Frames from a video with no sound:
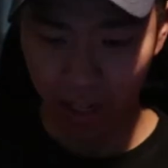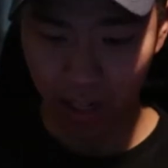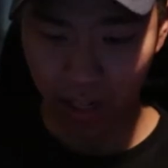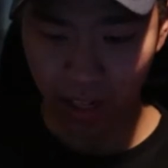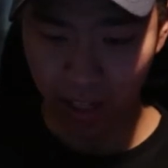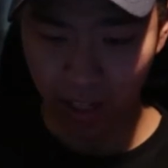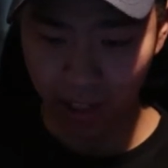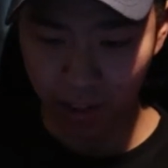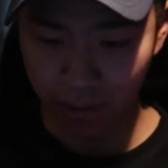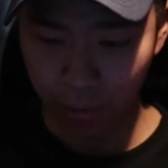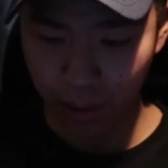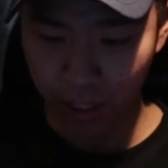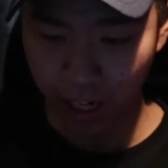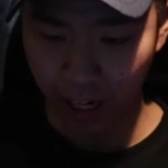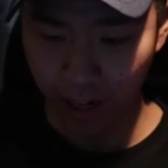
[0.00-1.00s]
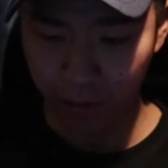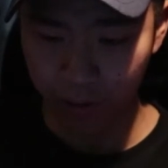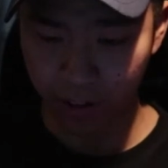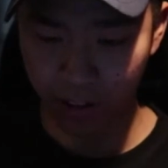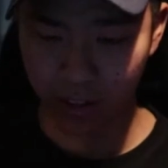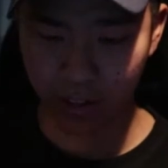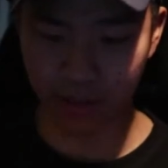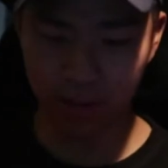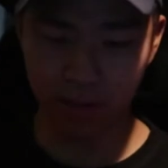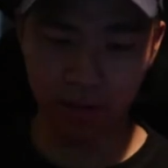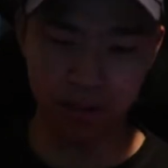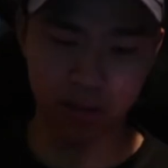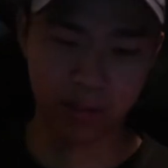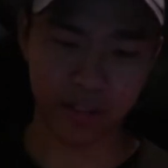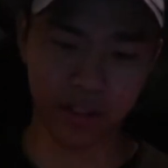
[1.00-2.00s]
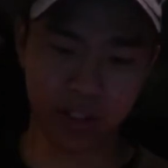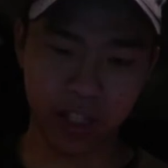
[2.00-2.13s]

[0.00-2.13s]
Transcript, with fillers: And we have a